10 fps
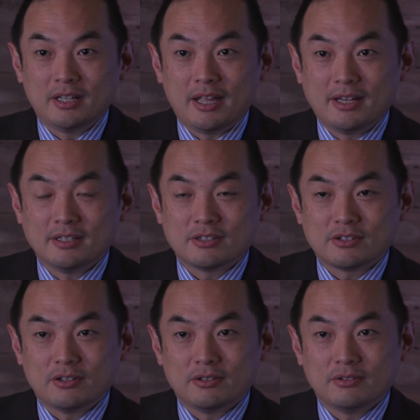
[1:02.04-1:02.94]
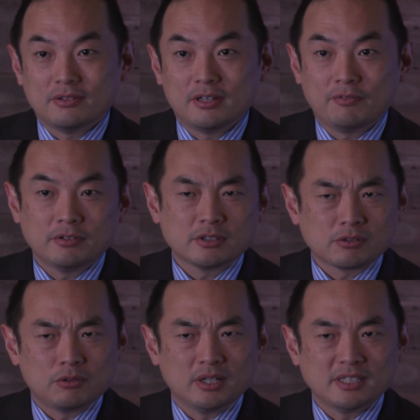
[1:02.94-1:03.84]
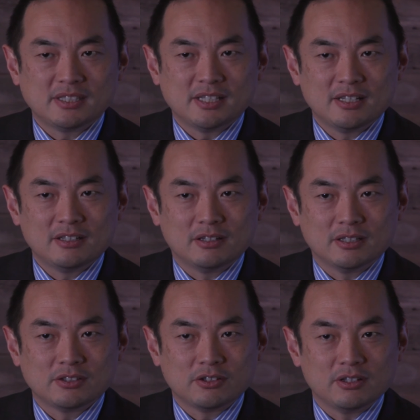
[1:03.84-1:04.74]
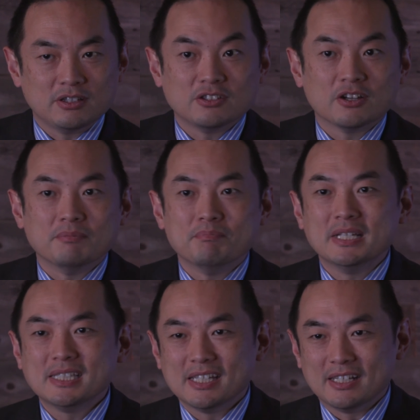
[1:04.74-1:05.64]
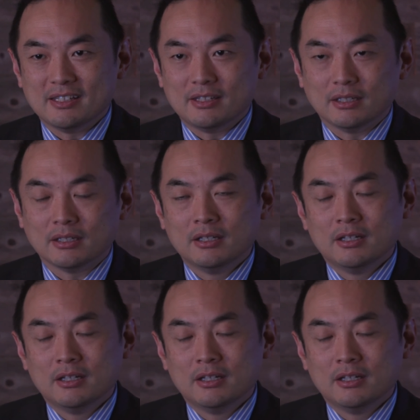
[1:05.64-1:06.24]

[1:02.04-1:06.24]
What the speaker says: And so therefore it's quite standardized so that you don't miss anything.